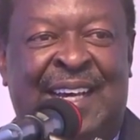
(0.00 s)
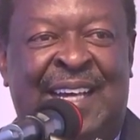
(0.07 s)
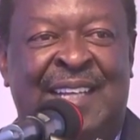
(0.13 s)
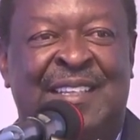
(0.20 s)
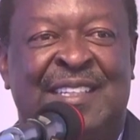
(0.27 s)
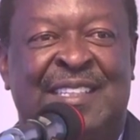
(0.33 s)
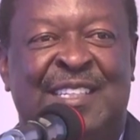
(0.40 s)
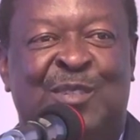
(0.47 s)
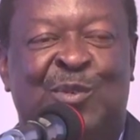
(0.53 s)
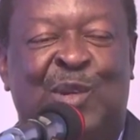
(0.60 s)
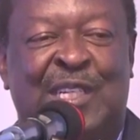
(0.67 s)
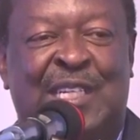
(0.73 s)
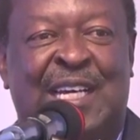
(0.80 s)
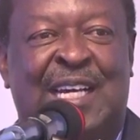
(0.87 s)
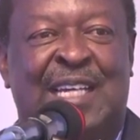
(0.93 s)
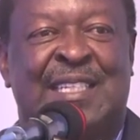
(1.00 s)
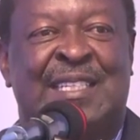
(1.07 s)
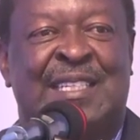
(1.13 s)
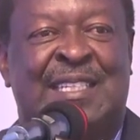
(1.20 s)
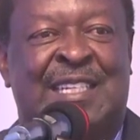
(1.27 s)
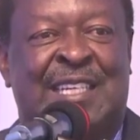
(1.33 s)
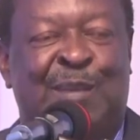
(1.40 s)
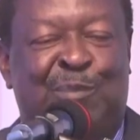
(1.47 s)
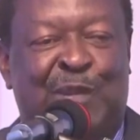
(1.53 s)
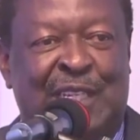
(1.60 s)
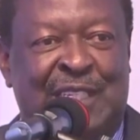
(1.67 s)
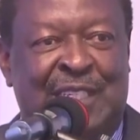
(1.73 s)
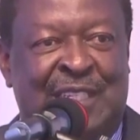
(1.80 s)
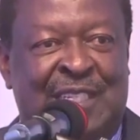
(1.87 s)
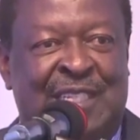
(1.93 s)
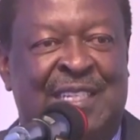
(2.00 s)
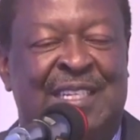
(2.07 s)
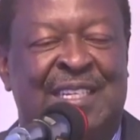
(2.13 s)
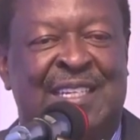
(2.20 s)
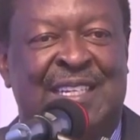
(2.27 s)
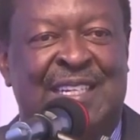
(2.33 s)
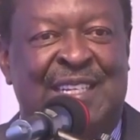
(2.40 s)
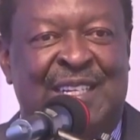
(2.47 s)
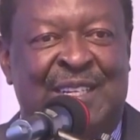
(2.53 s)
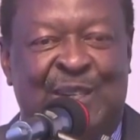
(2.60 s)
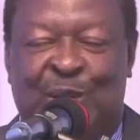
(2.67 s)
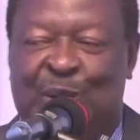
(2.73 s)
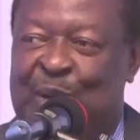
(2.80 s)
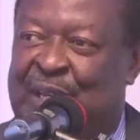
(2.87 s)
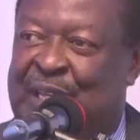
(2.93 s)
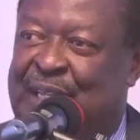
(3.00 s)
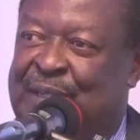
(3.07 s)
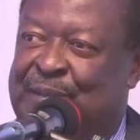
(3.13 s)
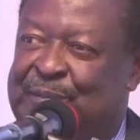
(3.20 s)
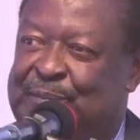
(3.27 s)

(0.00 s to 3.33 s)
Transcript: And this is what has kept us going.